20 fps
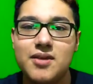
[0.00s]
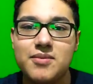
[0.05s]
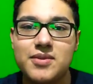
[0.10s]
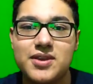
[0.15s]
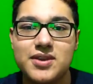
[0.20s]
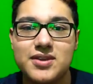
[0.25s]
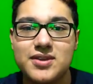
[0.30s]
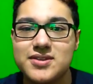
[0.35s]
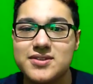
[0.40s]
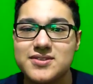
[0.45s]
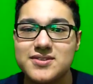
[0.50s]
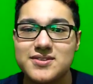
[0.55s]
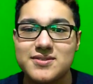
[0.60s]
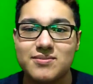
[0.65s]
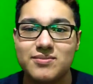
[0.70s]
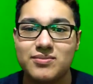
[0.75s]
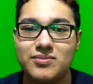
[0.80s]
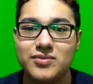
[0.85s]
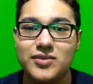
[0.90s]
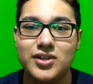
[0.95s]
because
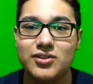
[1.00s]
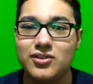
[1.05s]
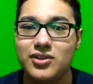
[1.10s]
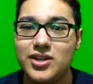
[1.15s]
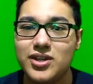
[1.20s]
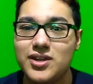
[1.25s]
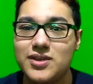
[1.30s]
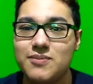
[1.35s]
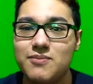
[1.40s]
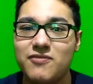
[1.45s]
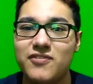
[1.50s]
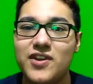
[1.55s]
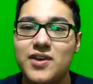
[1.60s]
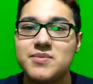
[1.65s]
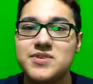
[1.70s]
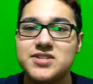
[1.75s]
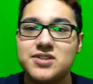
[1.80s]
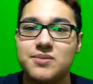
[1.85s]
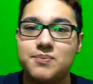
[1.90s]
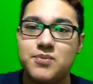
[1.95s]
literally
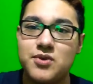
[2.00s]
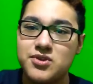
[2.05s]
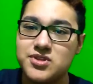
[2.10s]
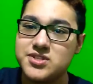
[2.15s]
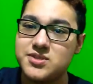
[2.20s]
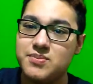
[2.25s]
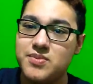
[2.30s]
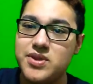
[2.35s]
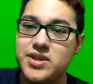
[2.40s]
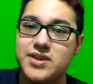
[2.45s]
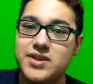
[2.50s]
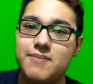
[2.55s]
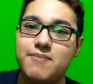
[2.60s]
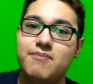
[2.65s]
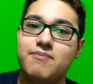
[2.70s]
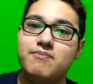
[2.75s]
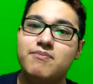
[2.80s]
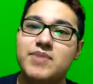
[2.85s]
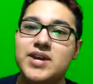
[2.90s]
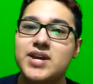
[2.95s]
Venom is supposed to be
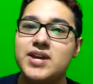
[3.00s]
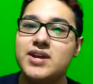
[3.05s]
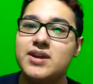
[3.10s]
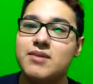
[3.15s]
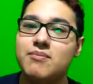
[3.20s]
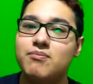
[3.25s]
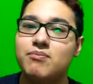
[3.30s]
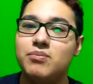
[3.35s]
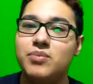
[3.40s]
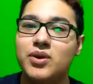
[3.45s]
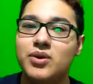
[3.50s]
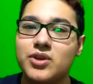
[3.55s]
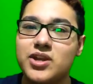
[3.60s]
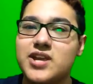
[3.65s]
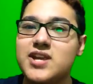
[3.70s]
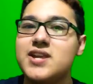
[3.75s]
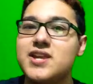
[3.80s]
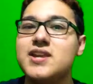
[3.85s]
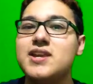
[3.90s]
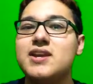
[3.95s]
big and
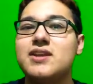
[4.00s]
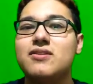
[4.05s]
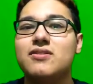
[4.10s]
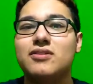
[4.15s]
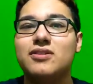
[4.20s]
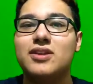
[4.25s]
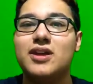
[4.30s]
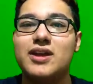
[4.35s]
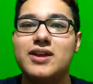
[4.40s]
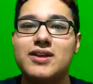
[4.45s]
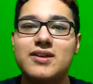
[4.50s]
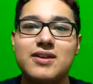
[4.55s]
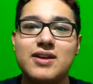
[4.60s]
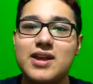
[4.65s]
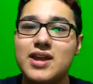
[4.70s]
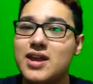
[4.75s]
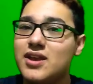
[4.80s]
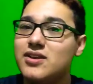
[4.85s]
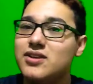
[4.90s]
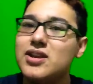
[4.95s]
bulky and like
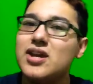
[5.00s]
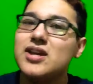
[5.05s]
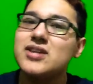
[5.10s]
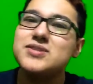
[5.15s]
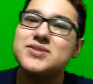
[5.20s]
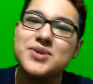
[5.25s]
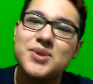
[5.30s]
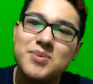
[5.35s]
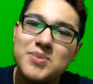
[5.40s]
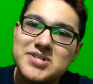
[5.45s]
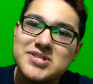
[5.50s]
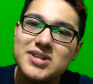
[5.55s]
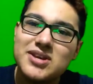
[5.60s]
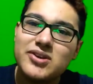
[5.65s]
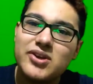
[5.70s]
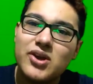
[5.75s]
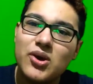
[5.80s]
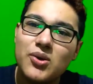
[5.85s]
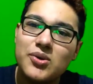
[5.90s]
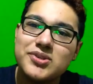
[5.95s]
not too much
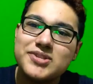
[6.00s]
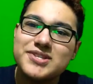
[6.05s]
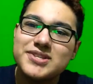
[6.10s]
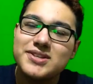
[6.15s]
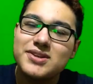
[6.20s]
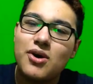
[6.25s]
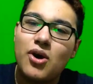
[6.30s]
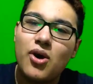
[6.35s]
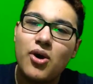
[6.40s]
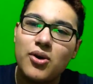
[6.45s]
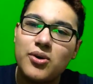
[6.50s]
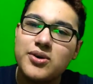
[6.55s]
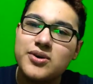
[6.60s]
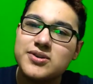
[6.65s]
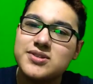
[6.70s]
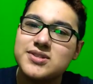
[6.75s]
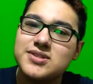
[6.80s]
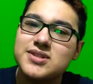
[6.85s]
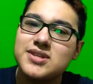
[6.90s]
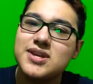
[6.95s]
like
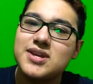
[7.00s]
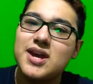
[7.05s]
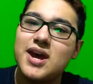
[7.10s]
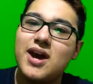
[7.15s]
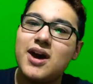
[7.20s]
Hulk's